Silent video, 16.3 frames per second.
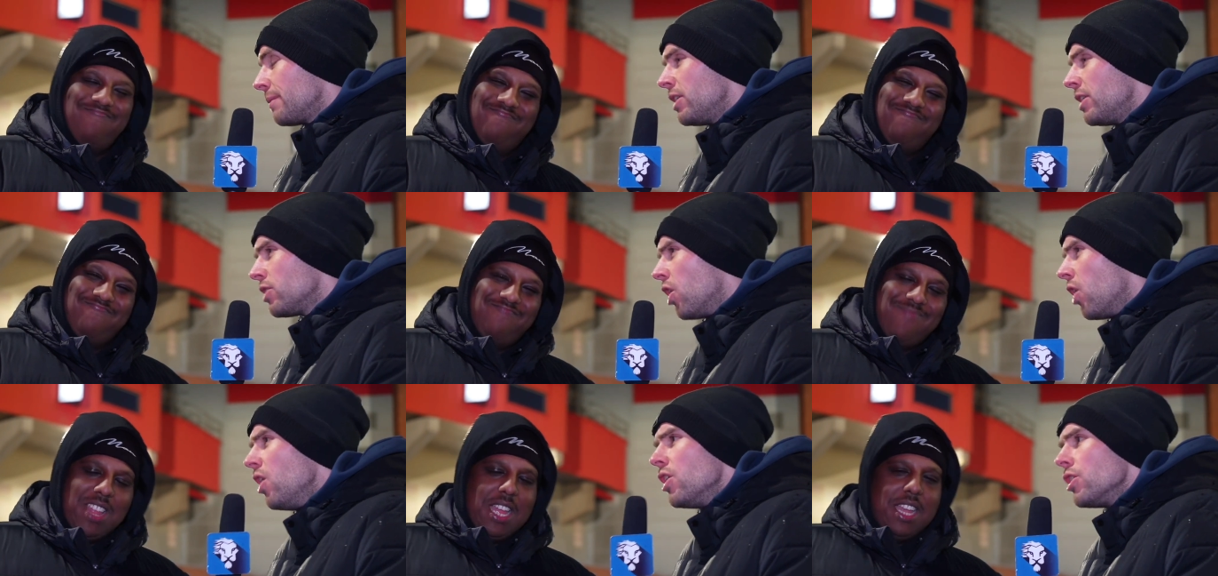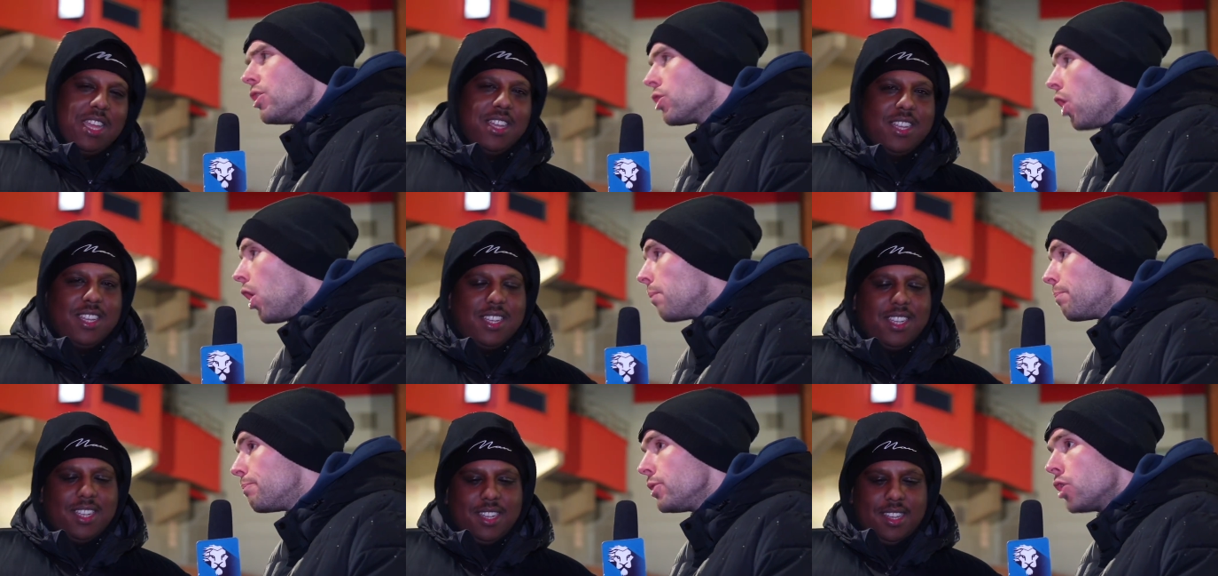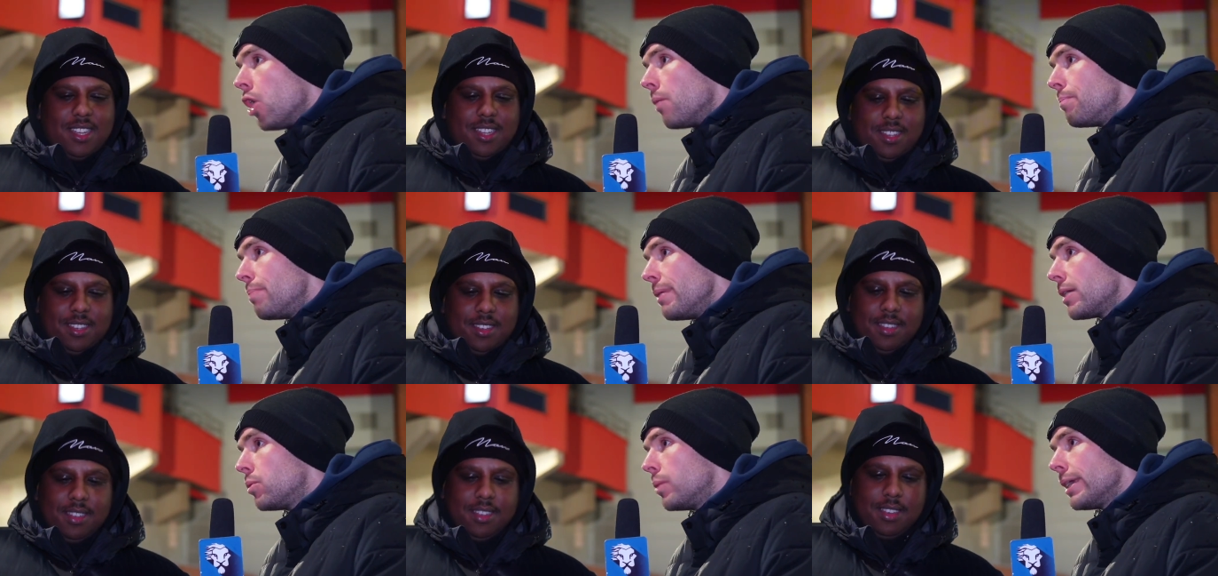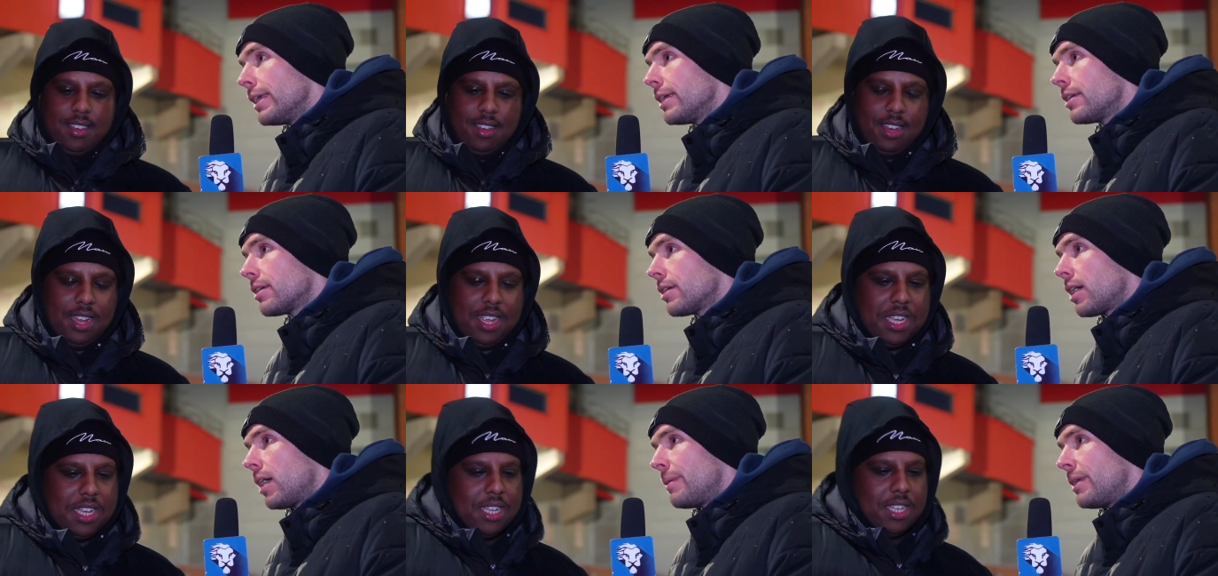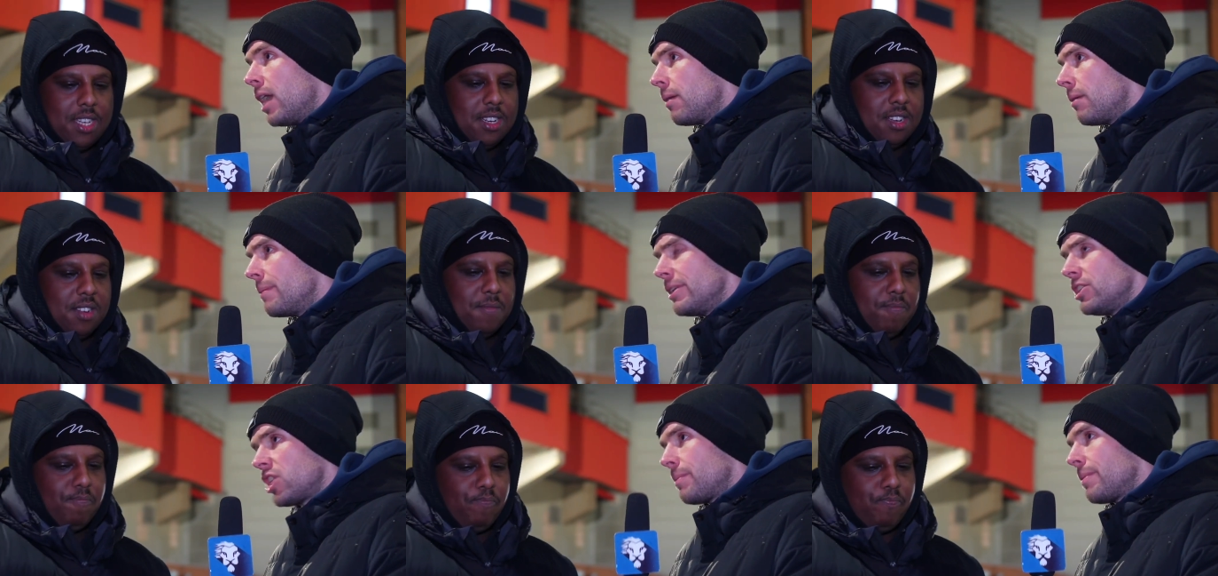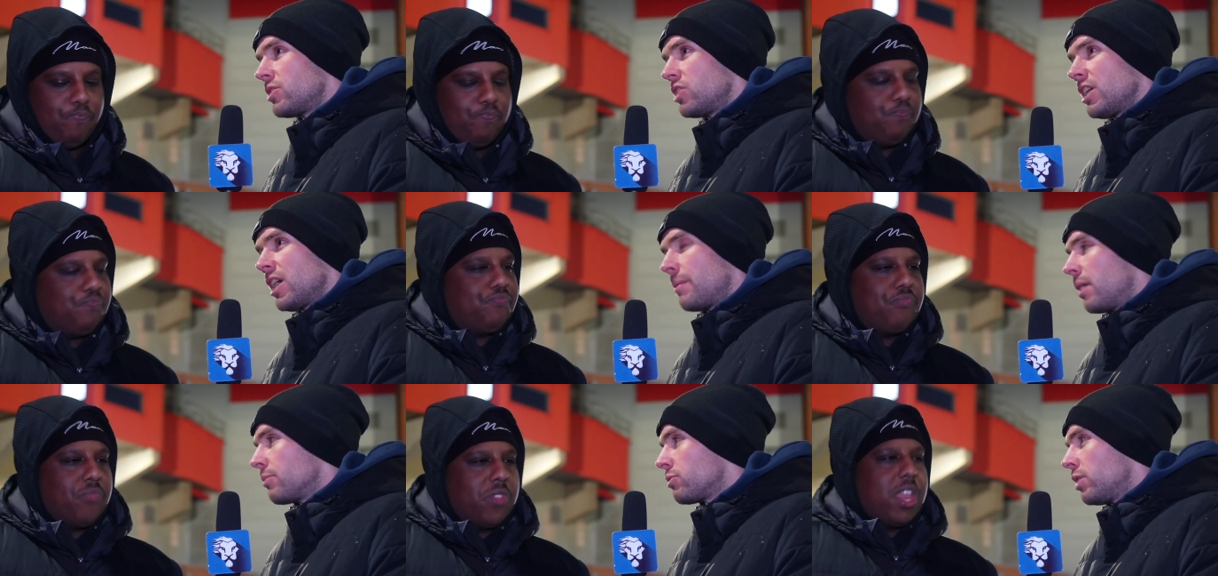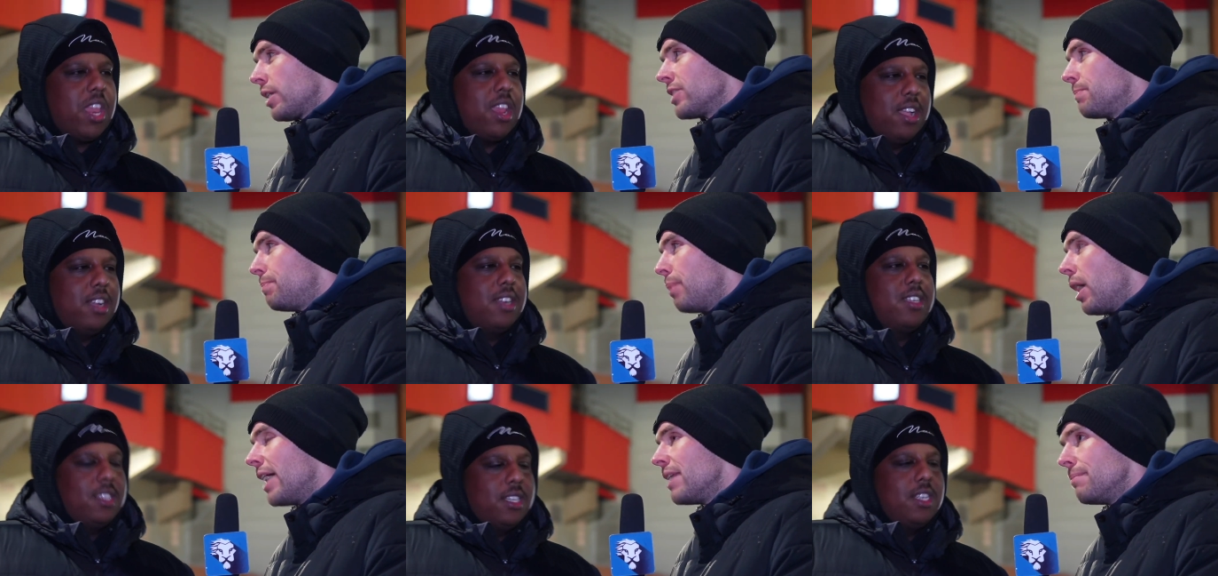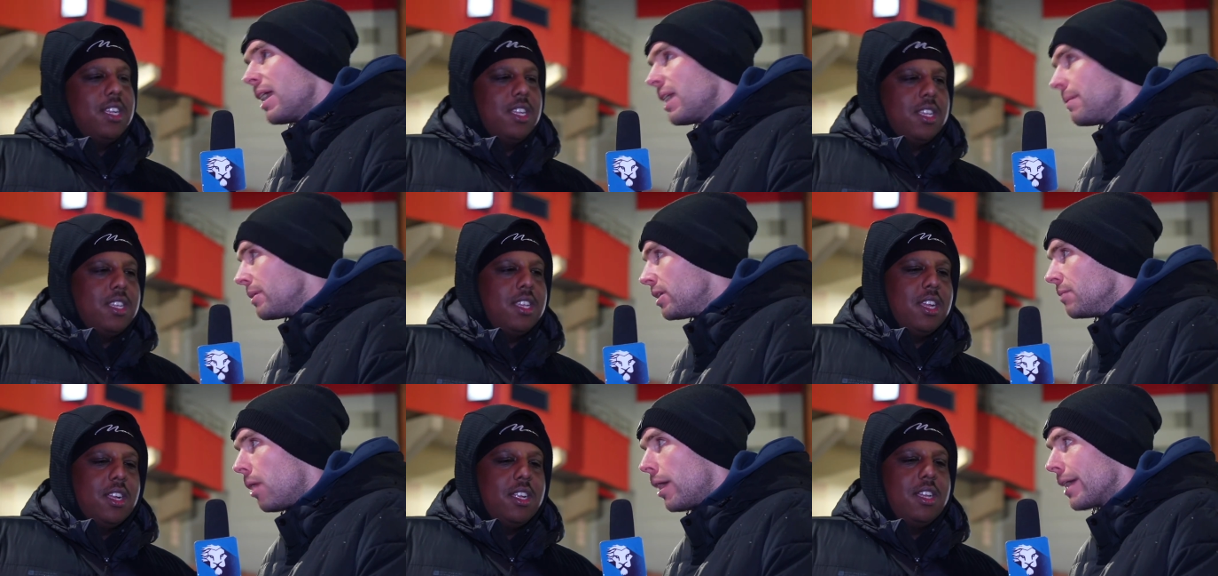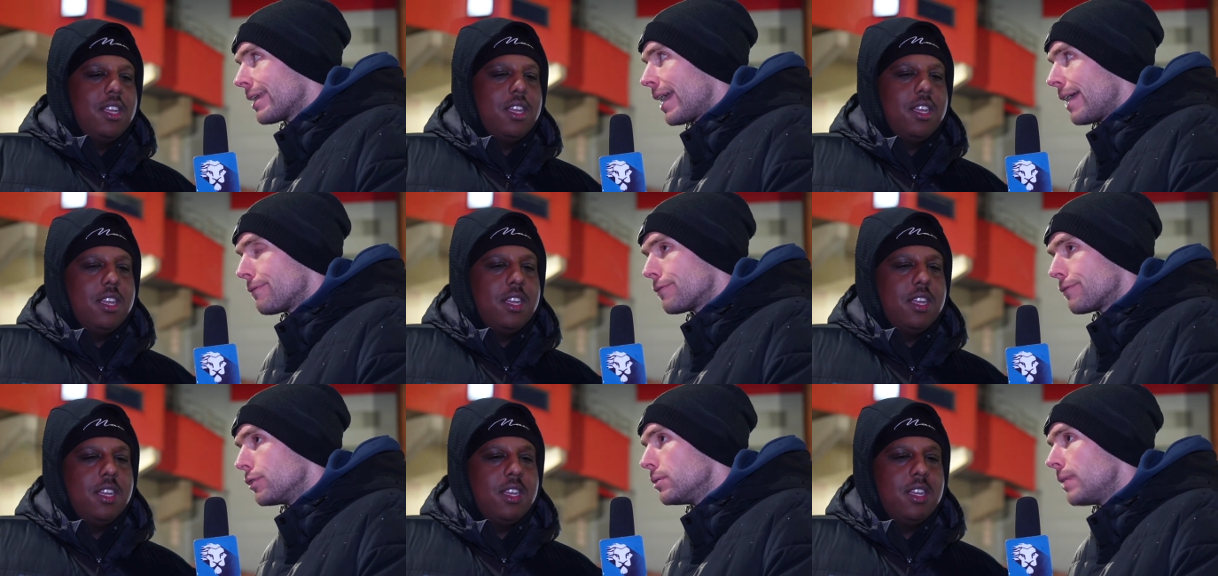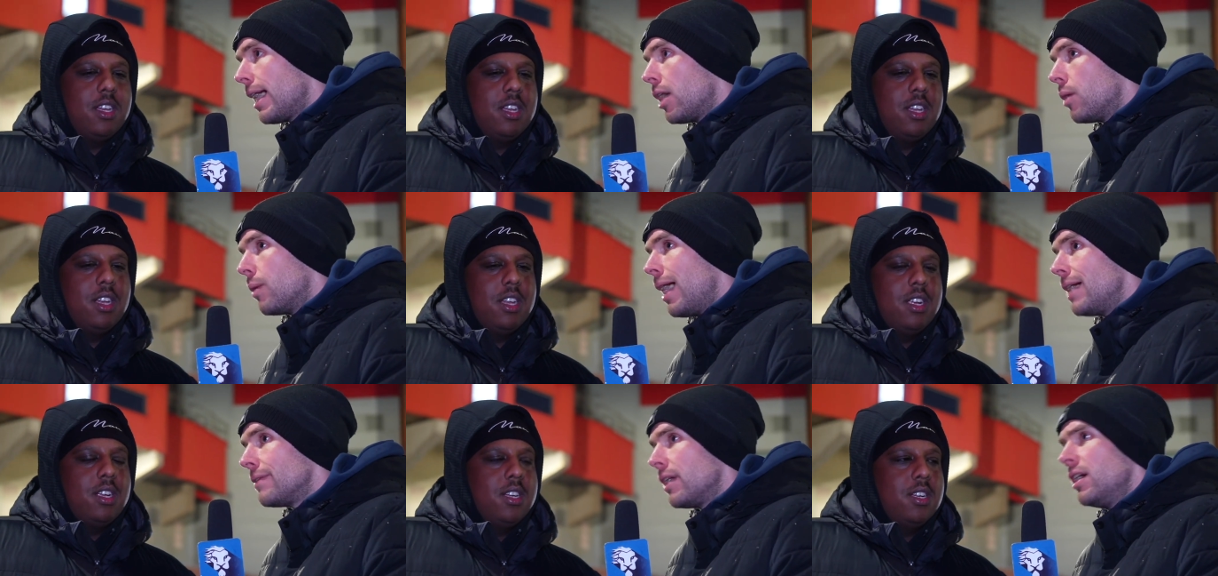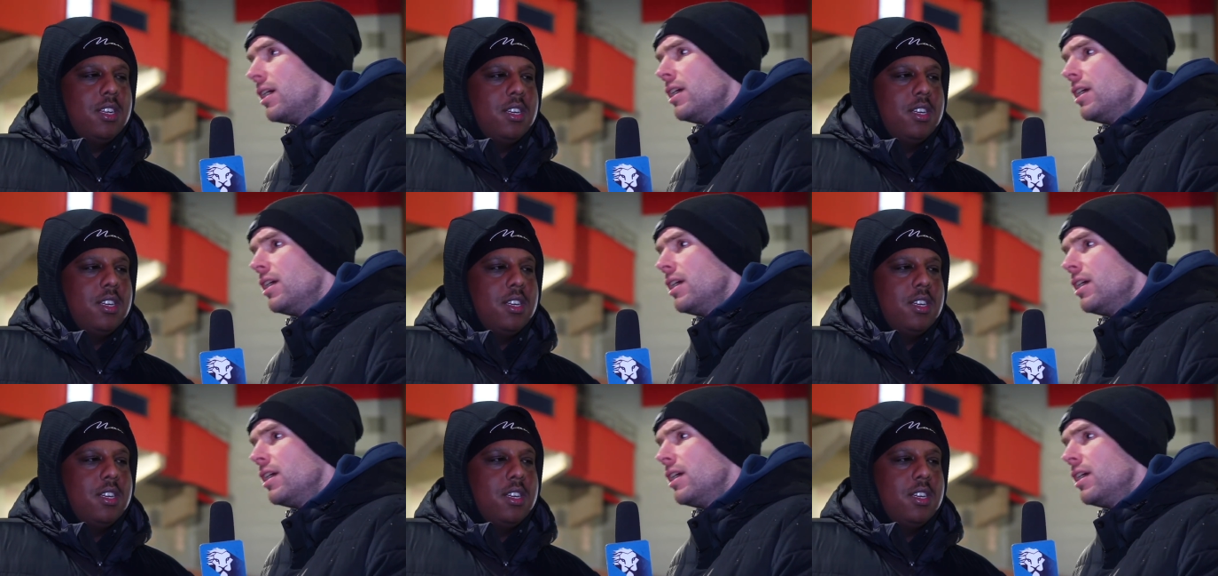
Speaker 1: I mean, you got you got a, you got a big week coming up. I mean, Champions League coming up soon against Bayern. Maybe you might get through that or whatever.